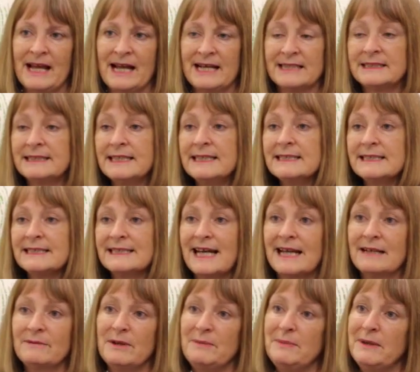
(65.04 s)
And since
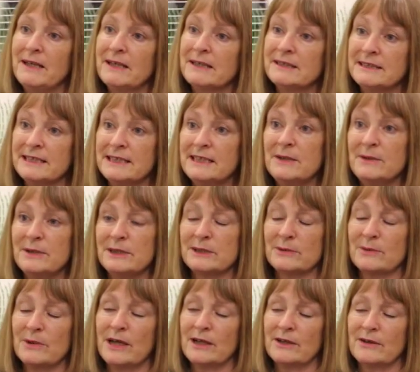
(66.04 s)
then, we've been continuing
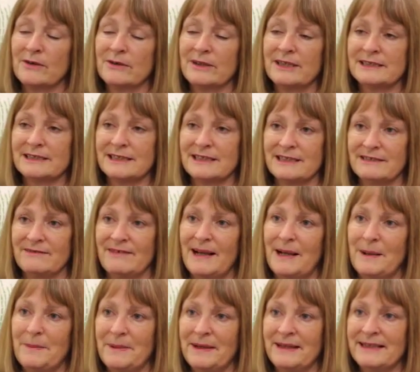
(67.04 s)
to work on this and
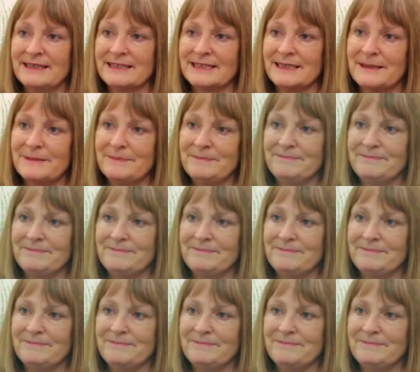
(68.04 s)
develop it.